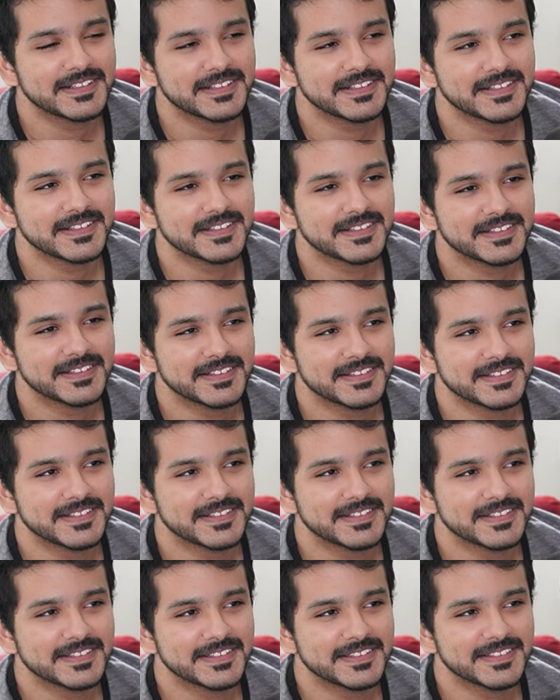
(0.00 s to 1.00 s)

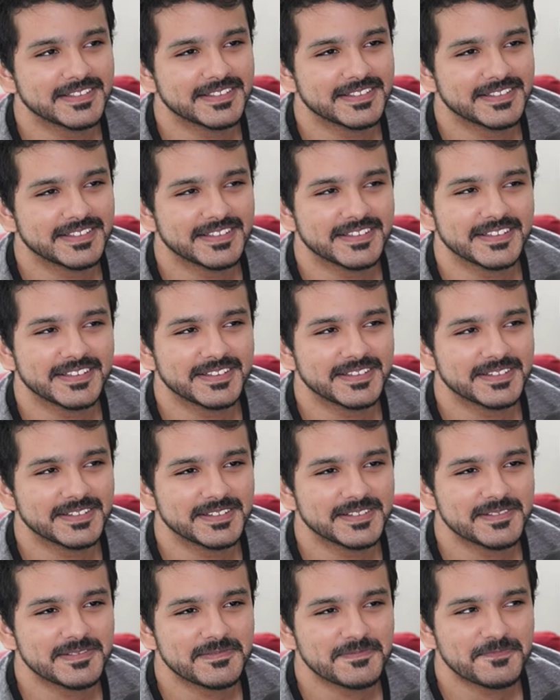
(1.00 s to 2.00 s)

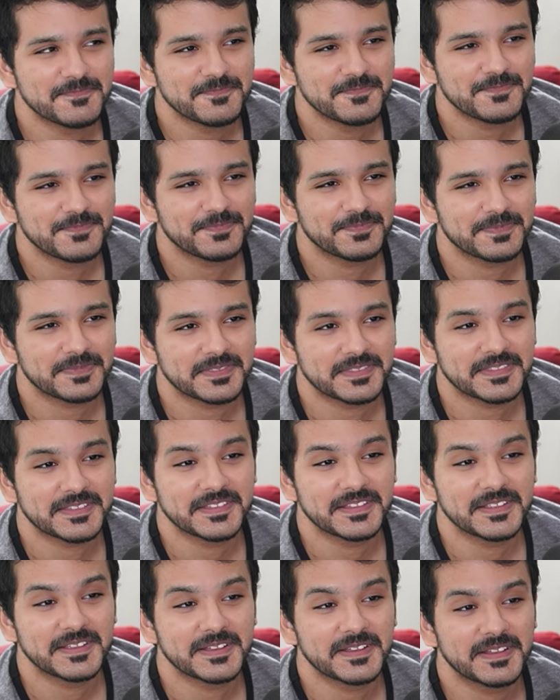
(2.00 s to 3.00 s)

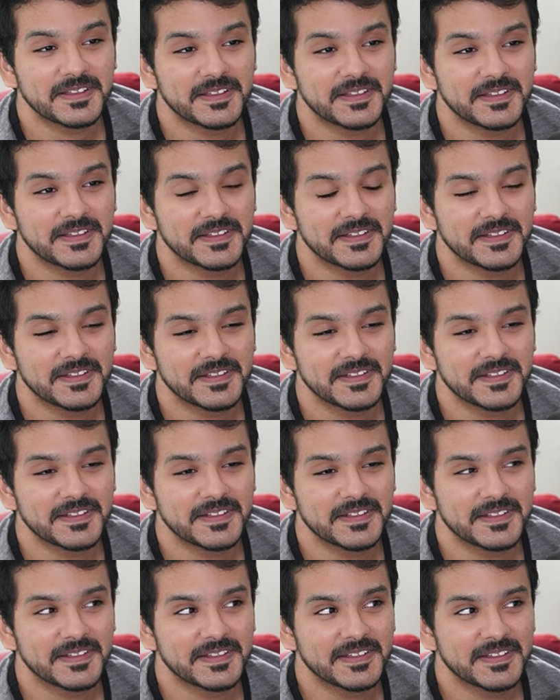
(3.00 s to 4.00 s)

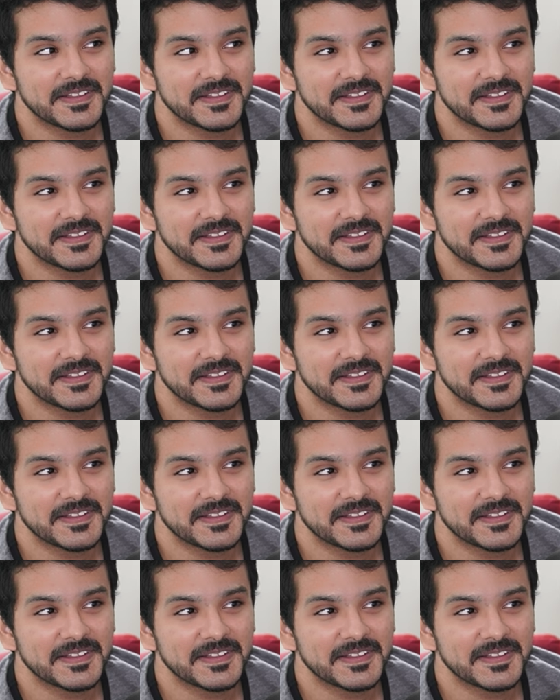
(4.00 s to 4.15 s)
(silent)